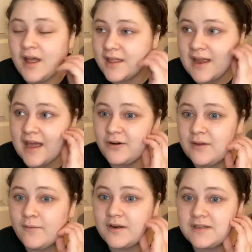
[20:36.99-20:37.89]
don't
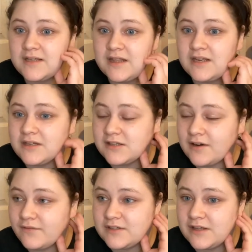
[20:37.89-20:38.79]
even want to say they
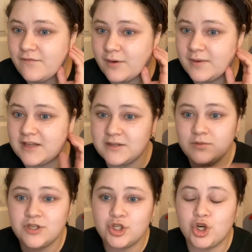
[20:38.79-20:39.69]
deserved silver because it
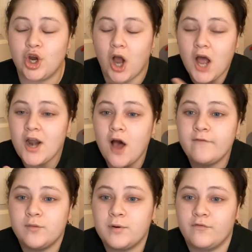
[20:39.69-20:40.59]
was such a
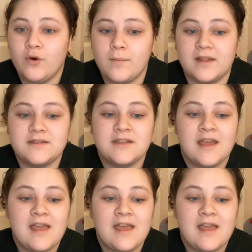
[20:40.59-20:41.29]
god-awful performance.